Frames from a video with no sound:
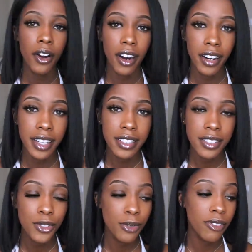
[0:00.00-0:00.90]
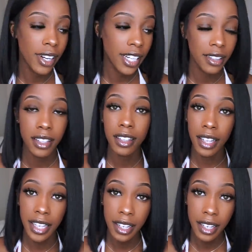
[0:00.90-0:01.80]
hardest to find the
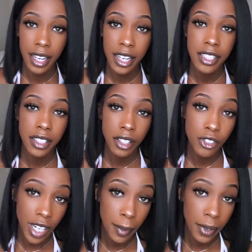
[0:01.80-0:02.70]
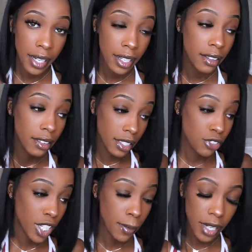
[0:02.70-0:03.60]
link to the tripod, this
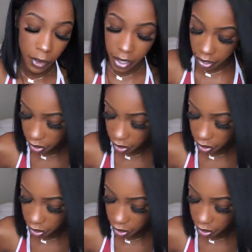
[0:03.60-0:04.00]
tripod right